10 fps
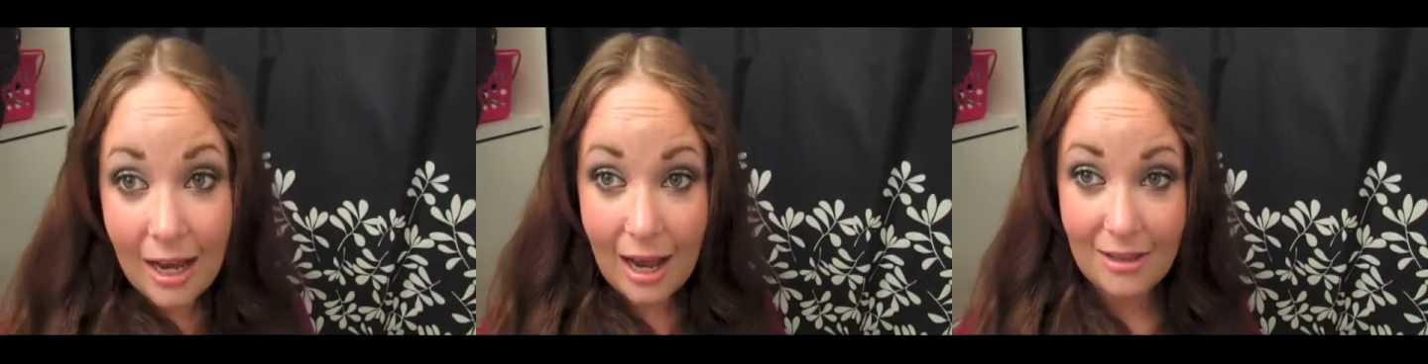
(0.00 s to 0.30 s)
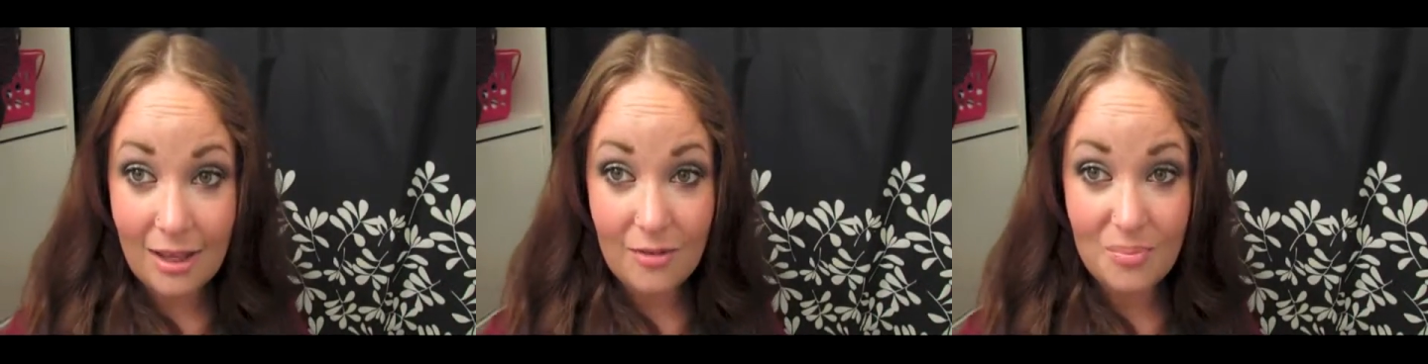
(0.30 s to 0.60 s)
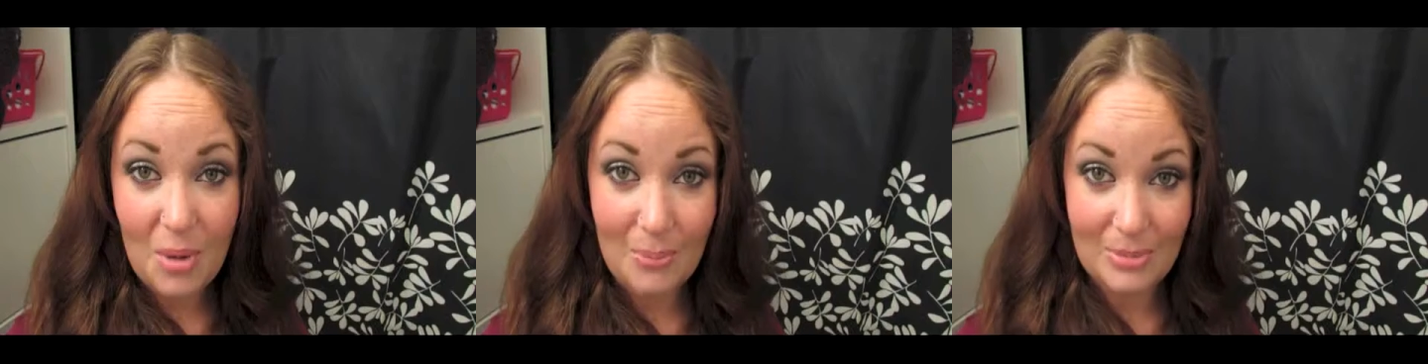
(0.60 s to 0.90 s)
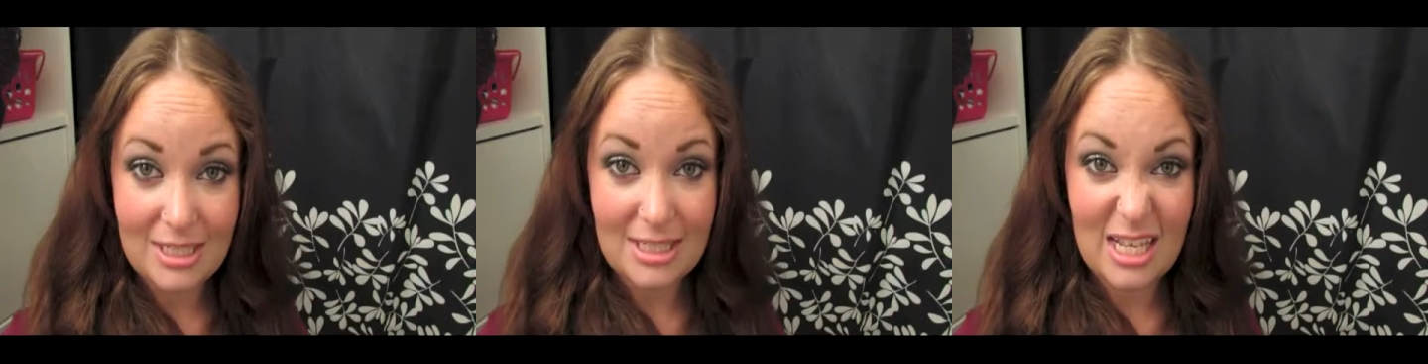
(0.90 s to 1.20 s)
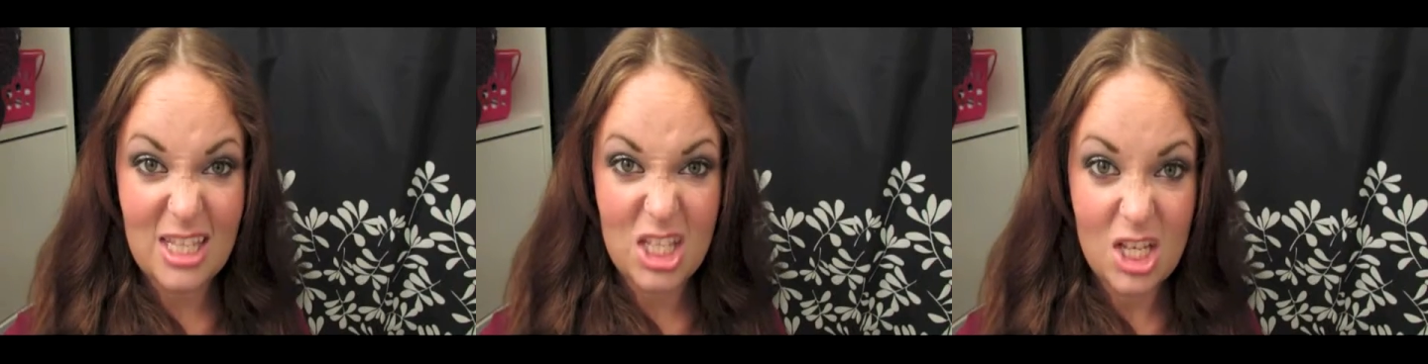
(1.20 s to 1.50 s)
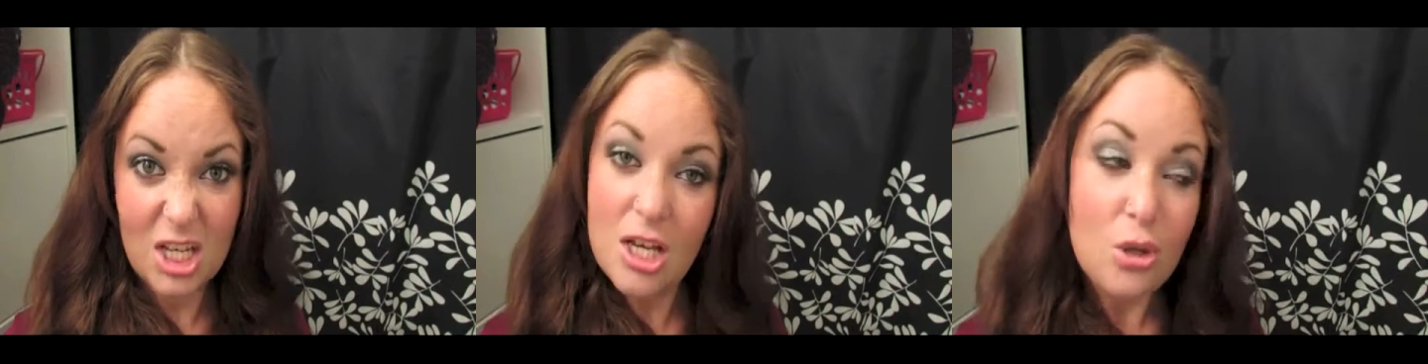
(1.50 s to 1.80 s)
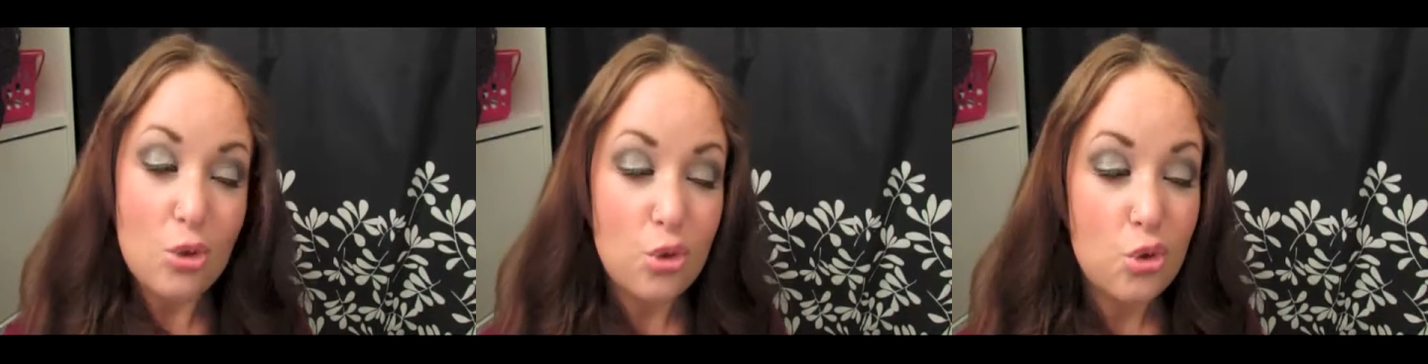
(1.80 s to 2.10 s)
I love pumpkin scents
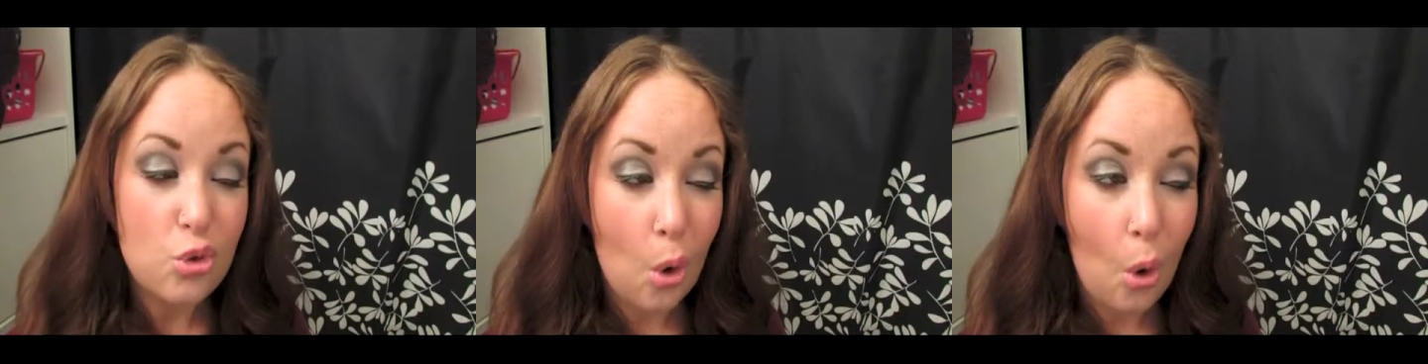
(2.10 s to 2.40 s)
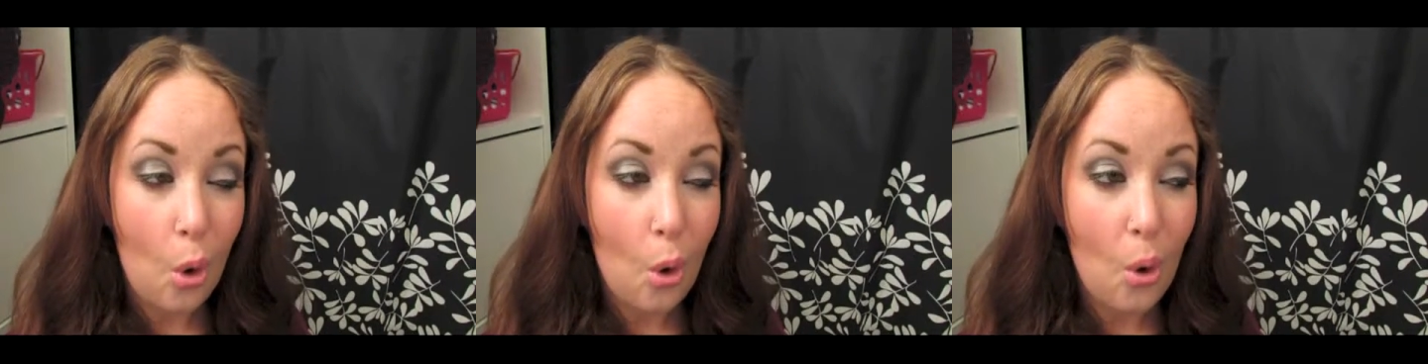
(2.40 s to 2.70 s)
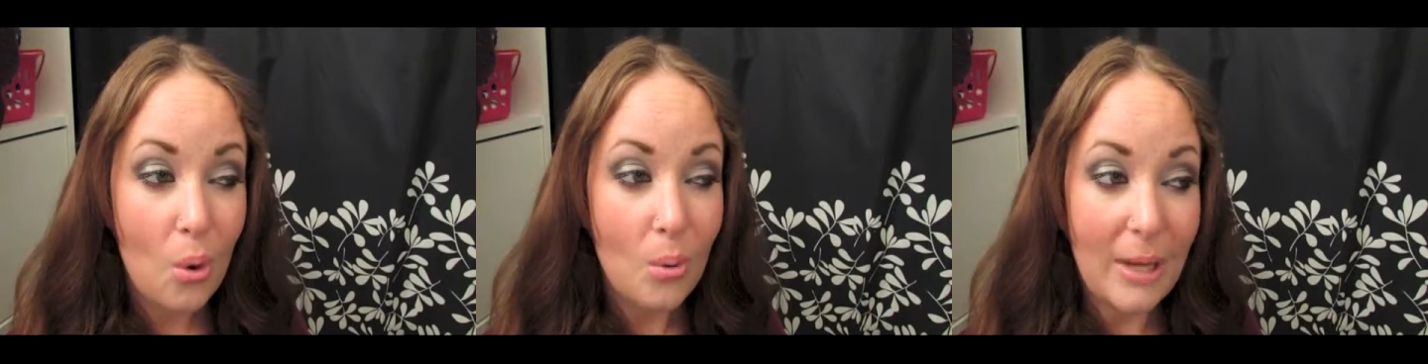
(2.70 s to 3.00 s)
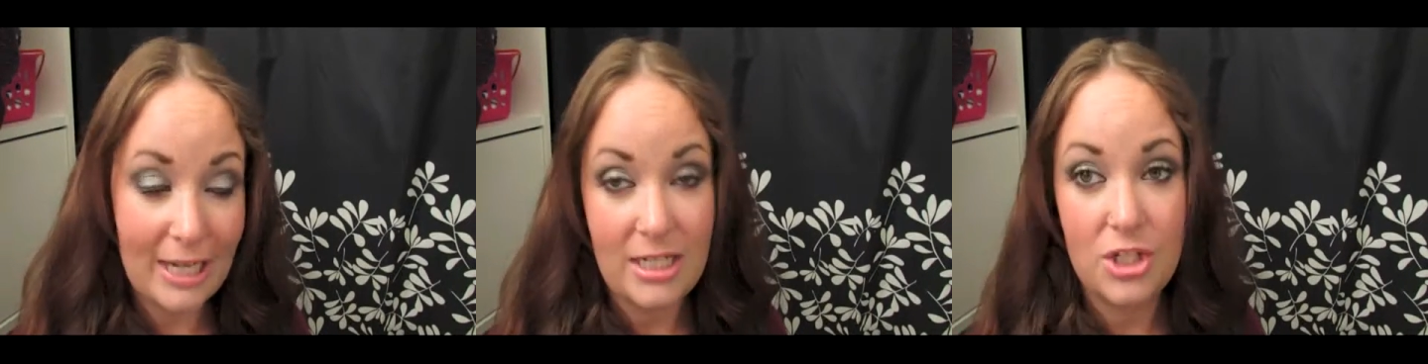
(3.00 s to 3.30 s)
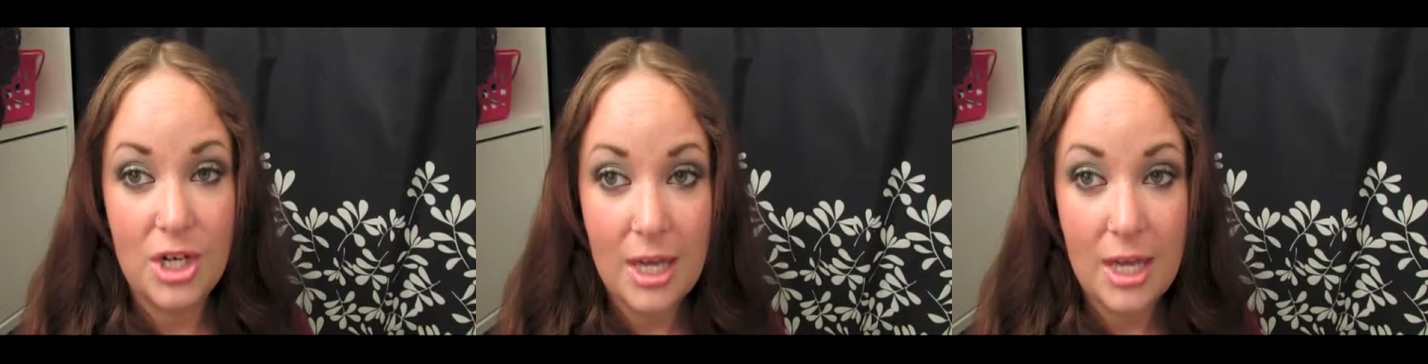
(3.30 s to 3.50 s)
so much.